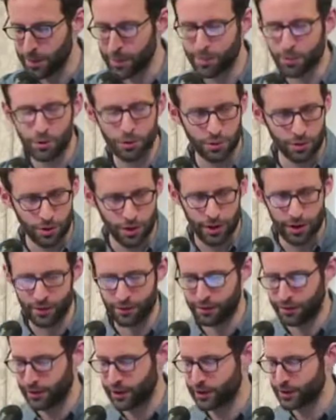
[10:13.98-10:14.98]
people who
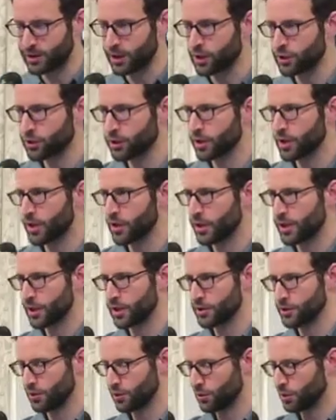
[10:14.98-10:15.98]
live in central
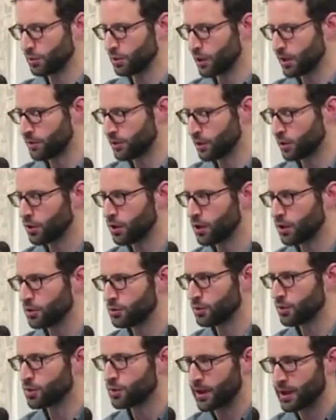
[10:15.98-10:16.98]
areas or who live near
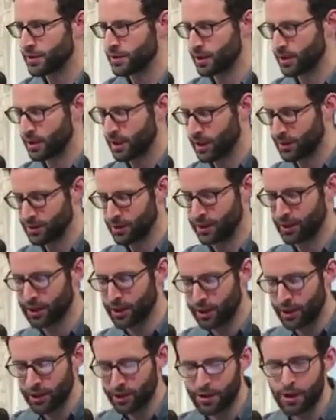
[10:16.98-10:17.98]
nodes of transit and housing.
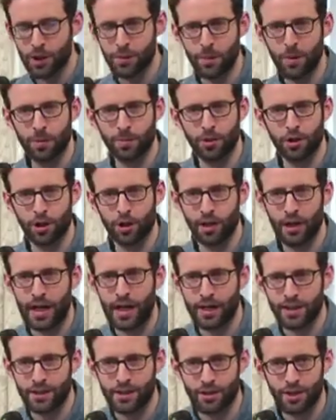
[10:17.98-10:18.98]
These people are
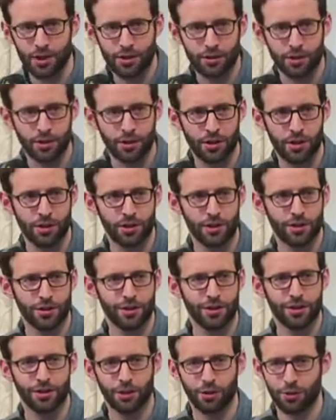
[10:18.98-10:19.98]
accidental
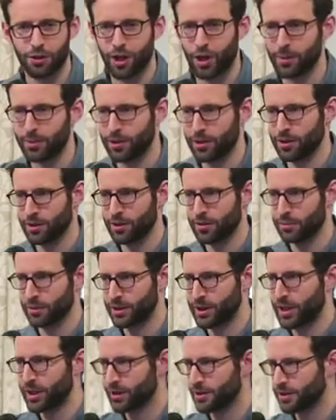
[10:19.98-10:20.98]
low-carbon
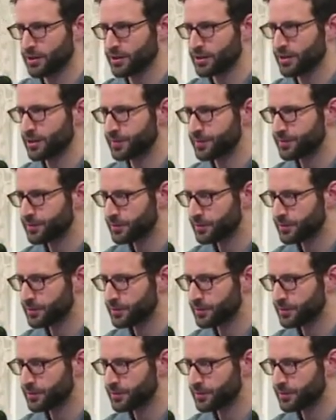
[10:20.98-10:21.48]
protagonists.